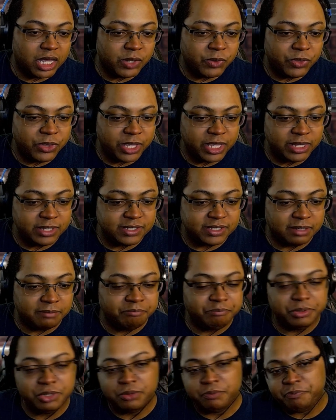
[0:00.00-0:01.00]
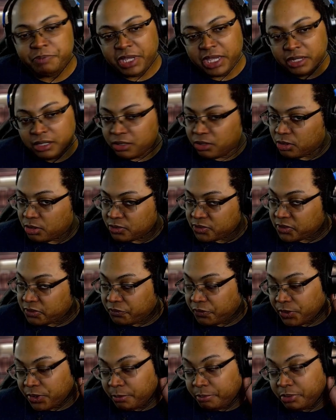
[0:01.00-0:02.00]
Then some Blue Beetle
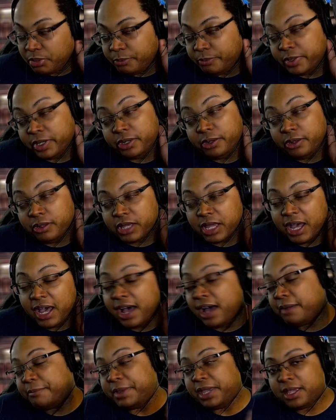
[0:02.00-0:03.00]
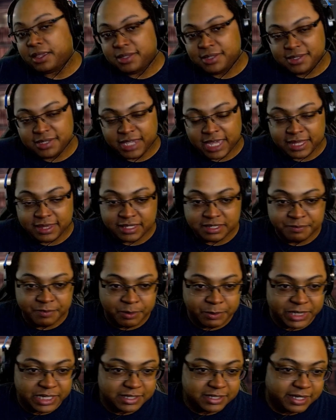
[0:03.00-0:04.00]
for the Blue Beetle comics at this
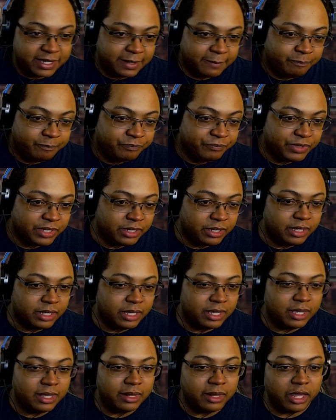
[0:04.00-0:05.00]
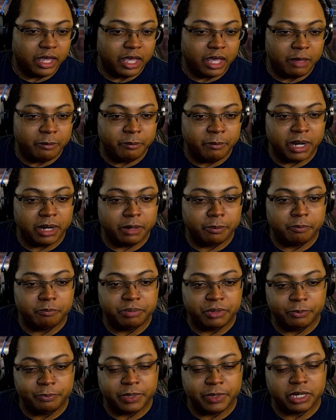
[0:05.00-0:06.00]
moment in time.
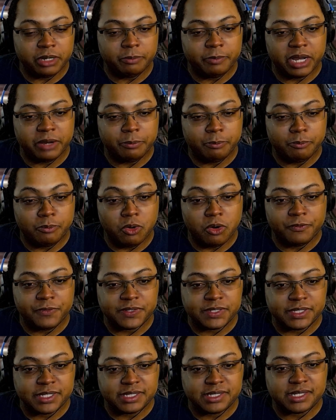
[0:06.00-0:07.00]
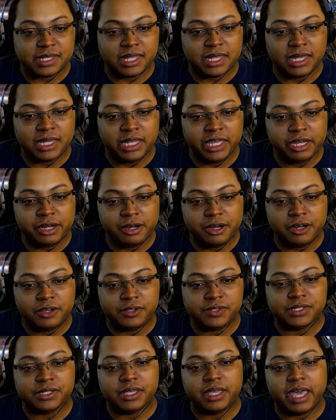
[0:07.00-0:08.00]
Blue Beetle Metamorphosis
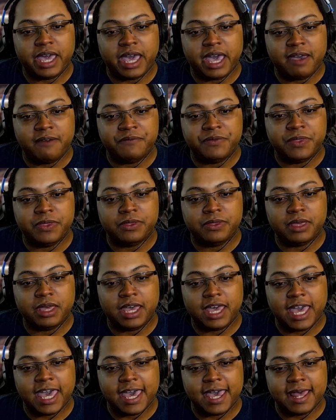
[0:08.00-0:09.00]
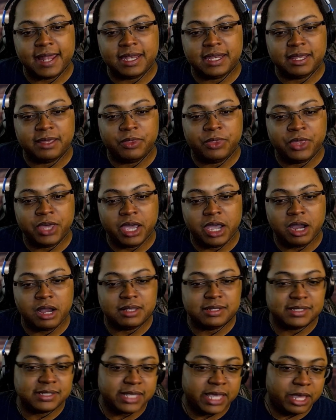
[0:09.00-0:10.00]
leaders have had their
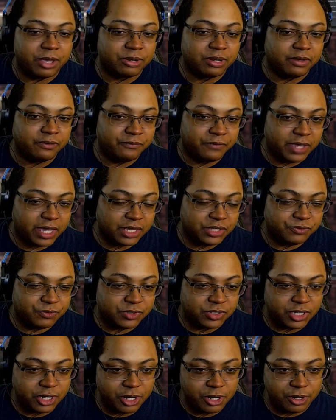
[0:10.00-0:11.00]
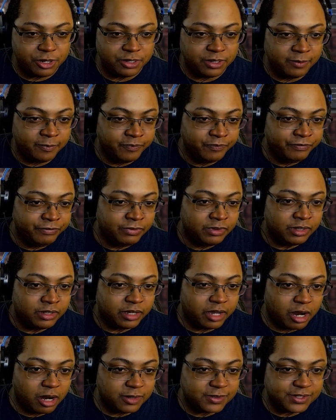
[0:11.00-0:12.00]
sound effects returned.
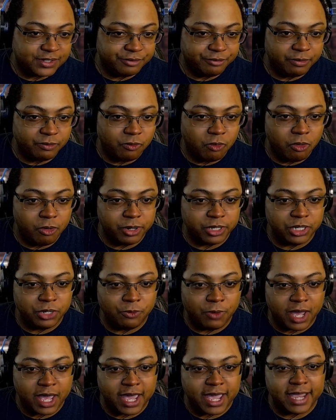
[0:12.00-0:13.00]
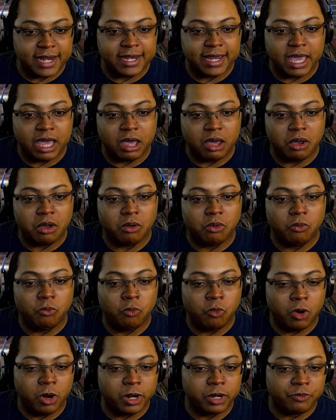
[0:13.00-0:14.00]
Cards in a reward UI now
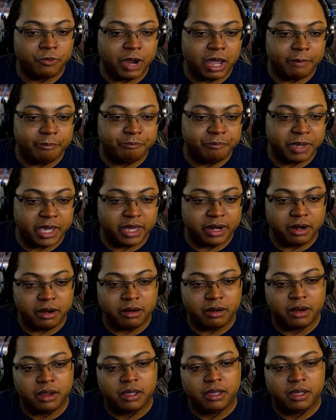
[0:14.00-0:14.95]
word wrap better.